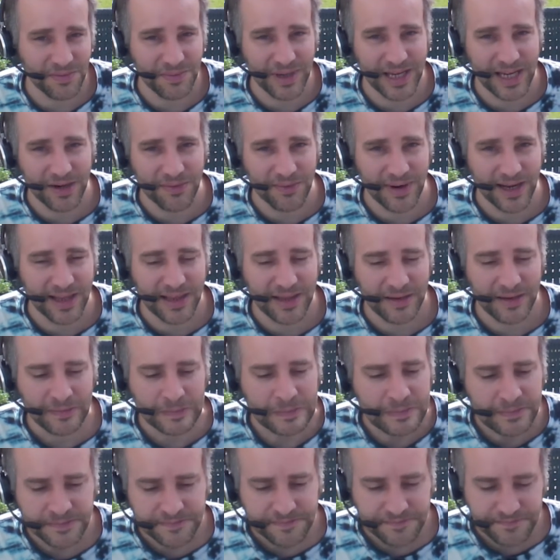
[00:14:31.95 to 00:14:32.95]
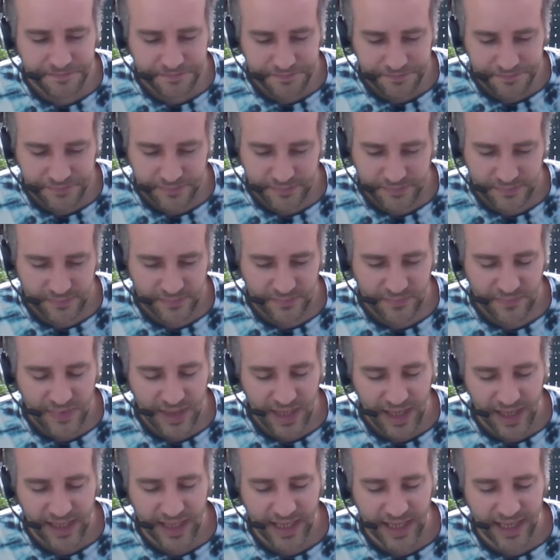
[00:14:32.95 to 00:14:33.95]
to begin with.
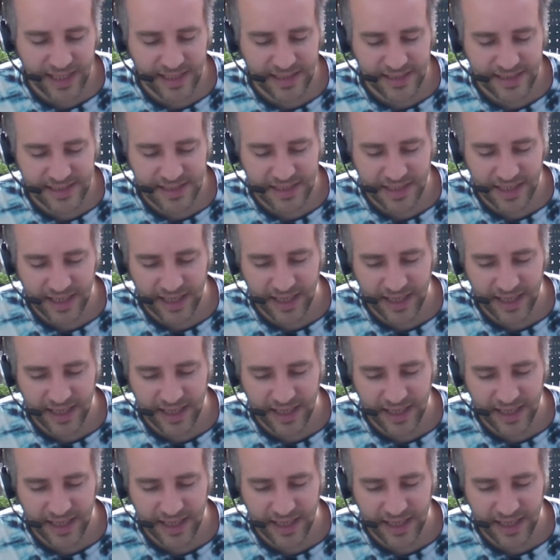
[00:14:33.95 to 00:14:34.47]
And